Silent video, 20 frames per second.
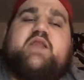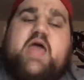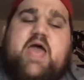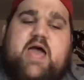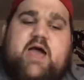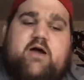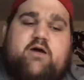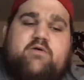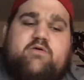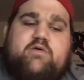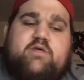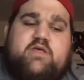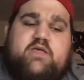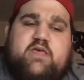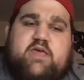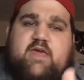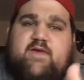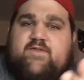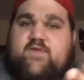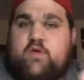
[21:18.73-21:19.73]
Now,
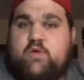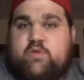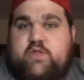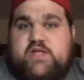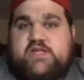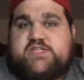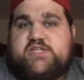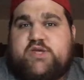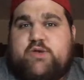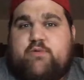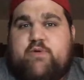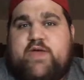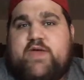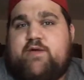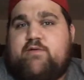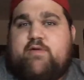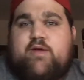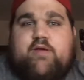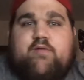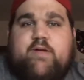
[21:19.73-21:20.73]
if you
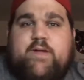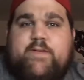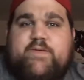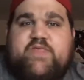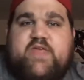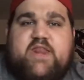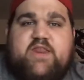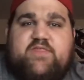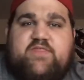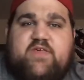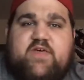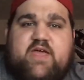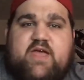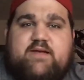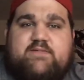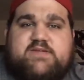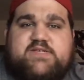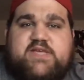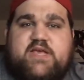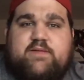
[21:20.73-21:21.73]
disagree or agree with anything
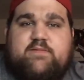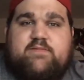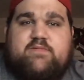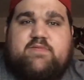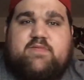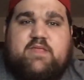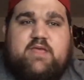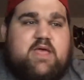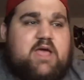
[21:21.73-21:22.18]
I've said,